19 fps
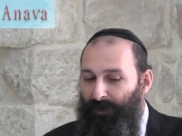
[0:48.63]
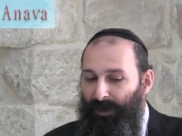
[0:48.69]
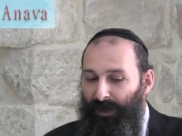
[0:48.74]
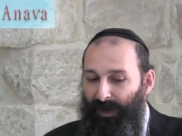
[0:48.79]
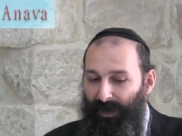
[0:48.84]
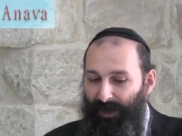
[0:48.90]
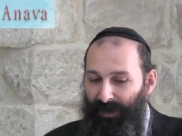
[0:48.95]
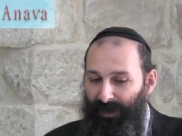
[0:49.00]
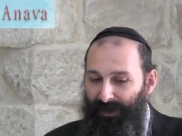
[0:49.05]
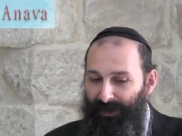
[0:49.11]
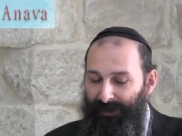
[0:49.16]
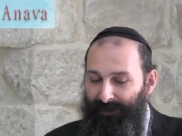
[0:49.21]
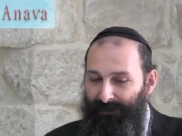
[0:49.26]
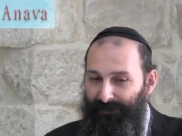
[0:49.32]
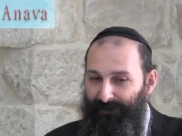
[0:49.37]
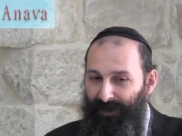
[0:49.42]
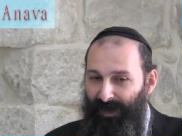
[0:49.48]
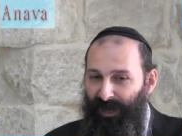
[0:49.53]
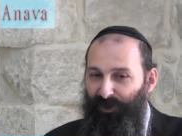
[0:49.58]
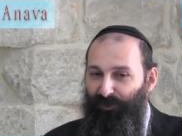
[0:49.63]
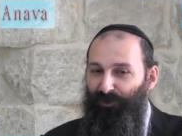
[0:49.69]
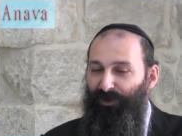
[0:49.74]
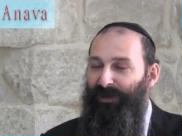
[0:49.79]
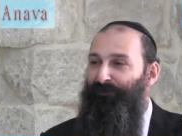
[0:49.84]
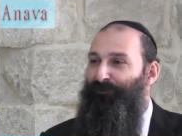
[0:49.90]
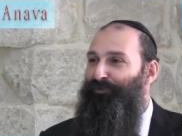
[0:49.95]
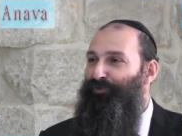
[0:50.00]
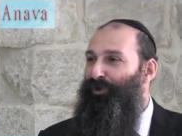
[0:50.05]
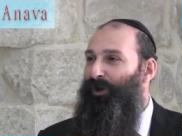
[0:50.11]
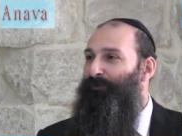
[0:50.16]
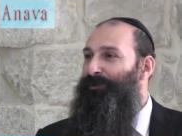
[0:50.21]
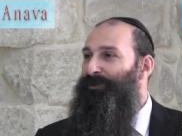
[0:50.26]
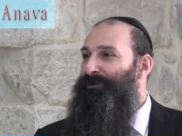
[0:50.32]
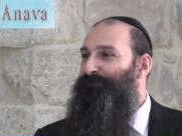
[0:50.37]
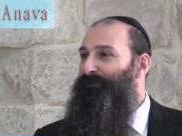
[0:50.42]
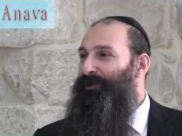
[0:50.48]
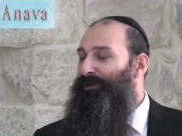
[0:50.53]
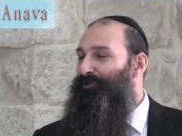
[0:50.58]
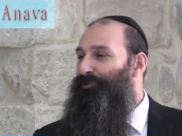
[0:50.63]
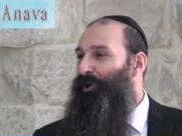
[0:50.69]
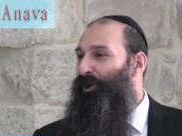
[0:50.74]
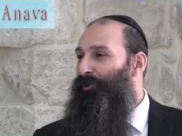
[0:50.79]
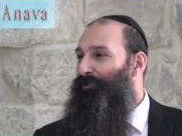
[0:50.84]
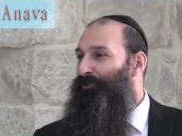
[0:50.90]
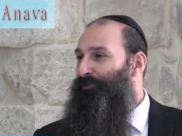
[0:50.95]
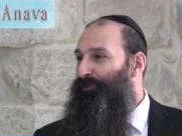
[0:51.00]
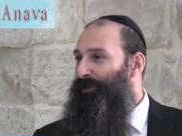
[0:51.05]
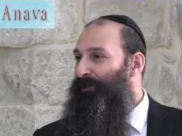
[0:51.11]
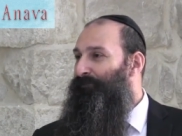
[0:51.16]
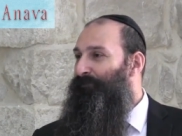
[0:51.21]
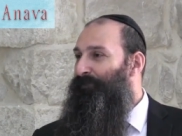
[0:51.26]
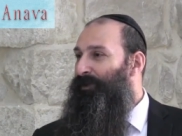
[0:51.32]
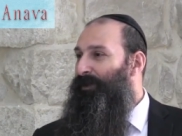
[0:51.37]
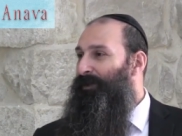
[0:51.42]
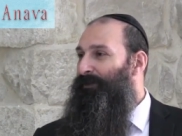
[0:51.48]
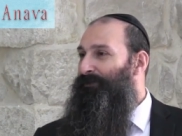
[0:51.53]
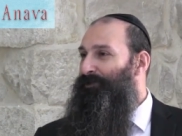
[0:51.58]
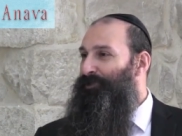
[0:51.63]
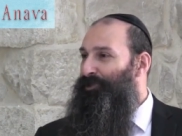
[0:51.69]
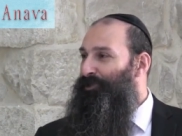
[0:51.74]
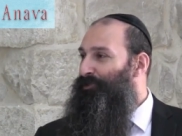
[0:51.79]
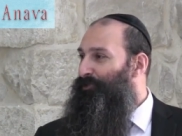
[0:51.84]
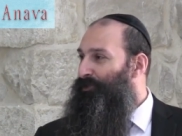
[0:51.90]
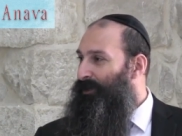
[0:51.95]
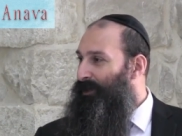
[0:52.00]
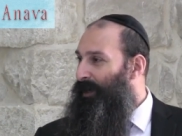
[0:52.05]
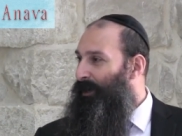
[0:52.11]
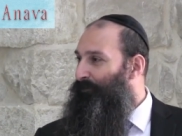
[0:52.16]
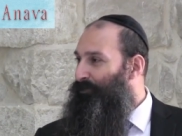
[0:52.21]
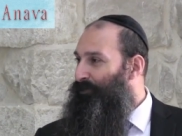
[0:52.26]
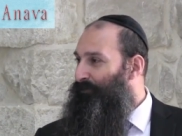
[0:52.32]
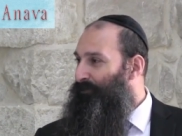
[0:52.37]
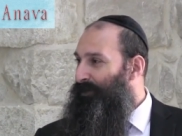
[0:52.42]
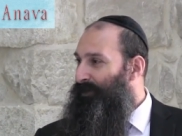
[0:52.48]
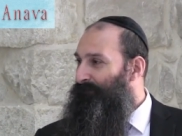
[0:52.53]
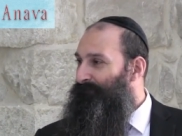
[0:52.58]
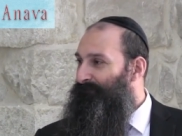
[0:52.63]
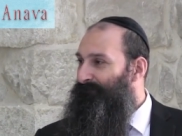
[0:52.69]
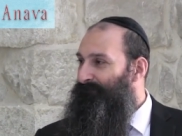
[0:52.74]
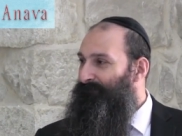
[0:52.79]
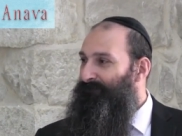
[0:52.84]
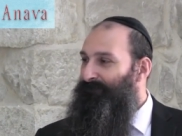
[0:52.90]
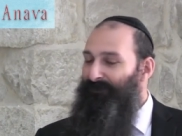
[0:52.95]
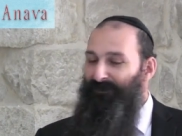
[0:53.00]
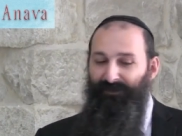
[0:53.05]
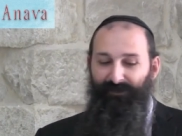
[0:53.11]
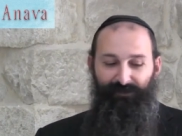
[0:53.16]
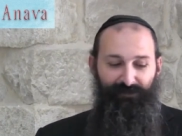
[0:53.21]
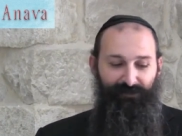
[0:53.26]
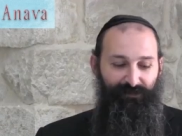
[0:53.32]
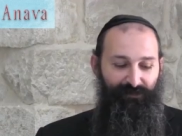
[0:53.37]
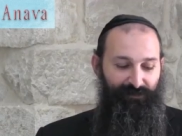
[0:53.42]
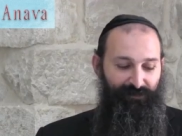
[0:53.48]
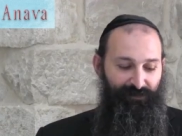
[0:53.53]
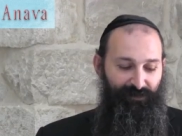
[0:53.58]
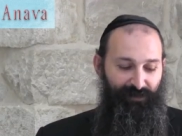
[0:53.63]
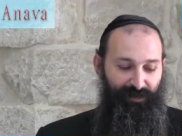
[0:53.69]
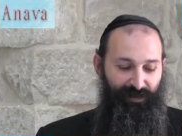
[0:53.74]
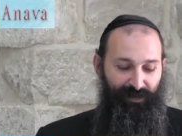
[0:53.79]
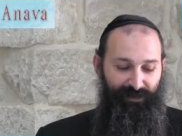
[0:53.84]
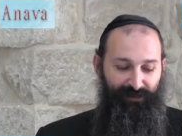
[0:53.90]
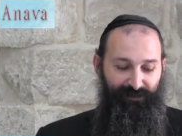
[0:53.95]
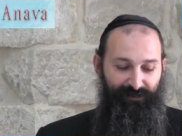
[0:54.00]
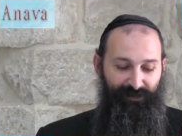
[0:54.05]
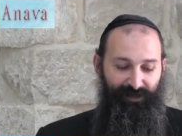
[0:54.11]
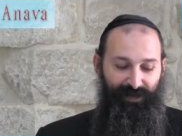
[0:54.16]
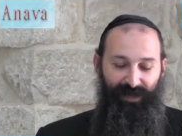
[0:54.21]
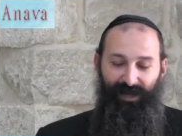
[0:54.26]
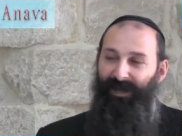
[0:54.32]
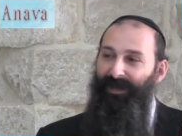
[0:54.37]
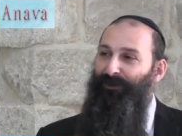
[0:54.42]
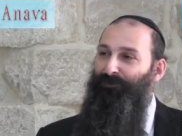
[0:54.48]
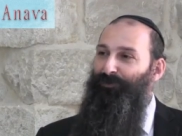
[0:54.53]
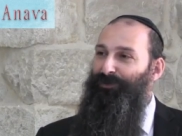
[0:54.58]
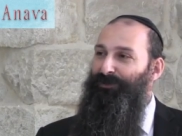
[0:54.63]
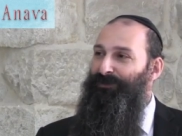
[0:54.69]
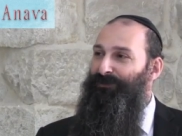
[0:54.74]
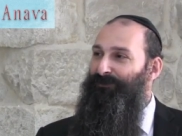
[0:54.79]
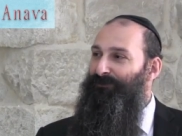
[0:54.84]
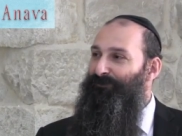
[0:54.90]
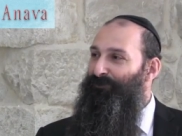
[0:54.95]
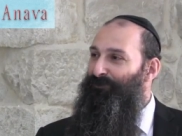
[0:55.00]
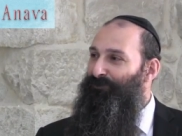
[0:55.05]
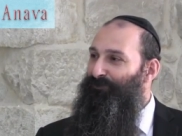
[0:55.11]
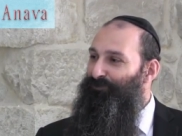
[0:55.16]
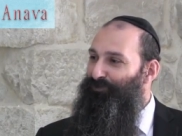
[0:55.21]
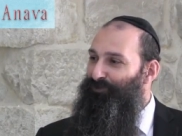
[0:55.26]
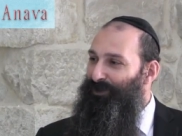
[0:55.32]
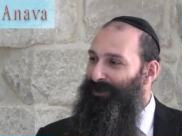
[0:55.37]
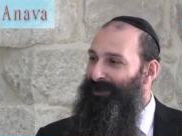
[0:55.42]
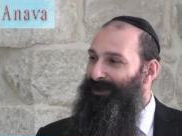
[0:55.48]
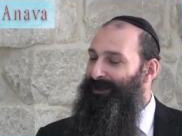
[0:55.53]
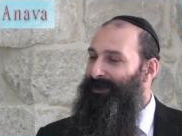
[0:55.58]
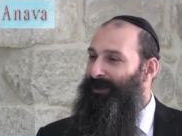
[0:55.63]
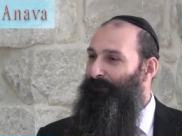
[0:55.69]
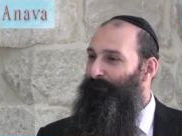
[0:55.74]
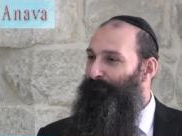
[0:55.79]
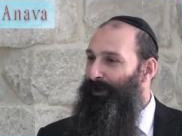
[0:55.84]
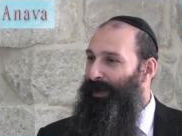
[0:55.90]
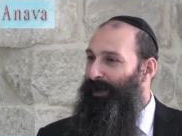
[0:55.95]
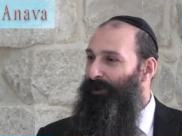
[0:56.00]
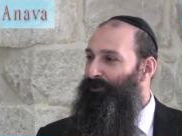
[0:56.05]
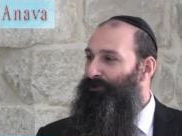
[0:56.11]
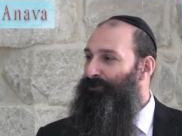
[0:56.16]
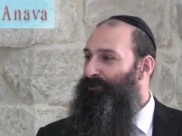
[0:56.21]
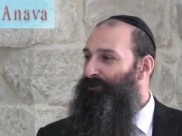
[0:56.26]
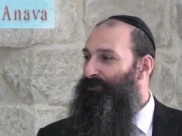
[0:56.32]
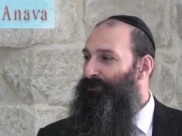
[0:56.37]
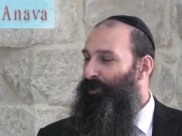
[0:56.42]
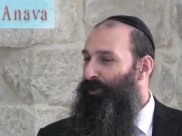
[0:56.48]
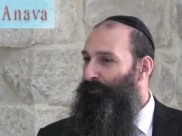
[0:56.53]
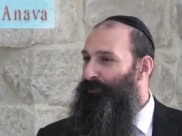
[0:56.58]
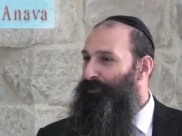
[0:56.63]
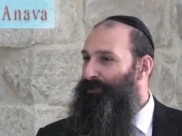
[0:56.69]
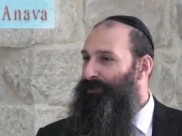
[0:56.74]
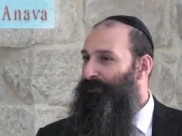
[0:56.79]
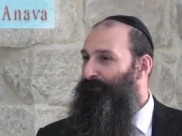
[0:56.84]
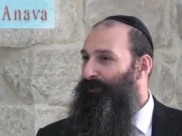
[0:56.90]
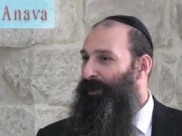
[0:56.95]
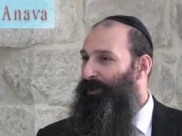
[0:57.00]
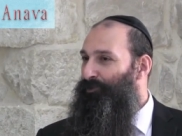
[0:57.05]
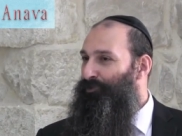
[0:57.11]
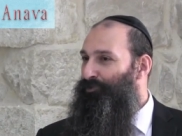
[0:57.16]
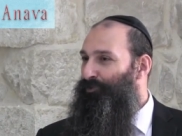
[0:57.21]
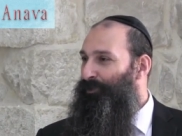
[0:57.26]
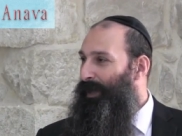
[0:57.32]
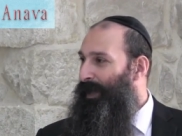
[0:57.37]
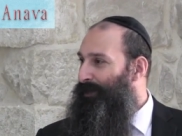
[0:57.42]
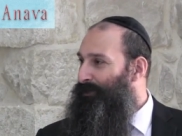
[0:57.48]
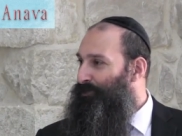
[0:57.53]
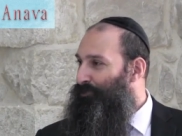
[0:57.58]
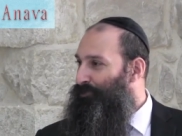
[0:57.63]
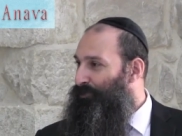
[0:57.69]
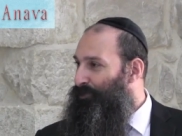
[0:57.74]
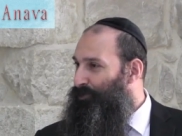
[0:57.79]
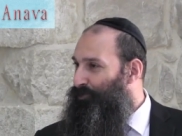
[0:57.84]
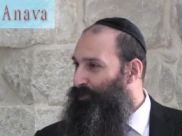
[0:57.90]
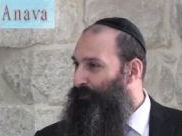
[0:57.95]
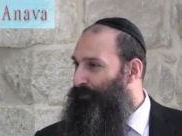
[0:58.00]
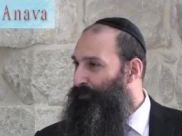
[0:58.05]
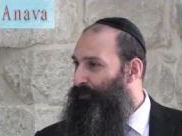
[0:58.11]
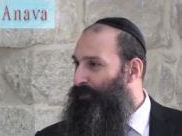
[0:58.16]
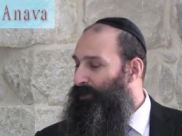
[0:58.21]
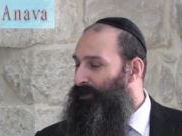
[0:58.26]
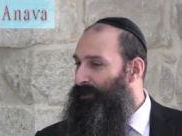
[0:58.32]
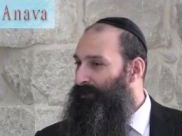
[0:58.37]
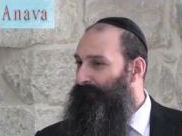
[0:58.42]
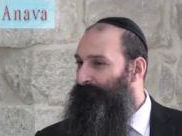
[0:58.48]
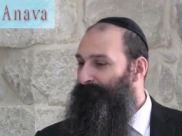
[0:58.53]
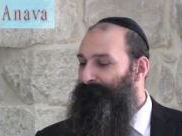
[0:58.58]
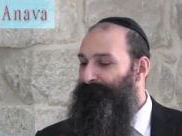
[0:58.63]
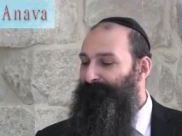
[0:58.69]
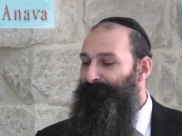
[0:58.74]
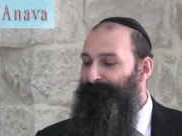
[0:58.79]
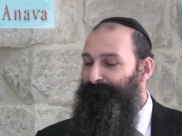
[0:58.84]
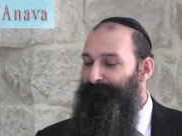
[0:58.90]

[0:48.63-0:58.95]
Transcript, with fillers: And I already promised my daughter, Rivka, that she's going to come with me. And I was really about, almost about to cancel the trip already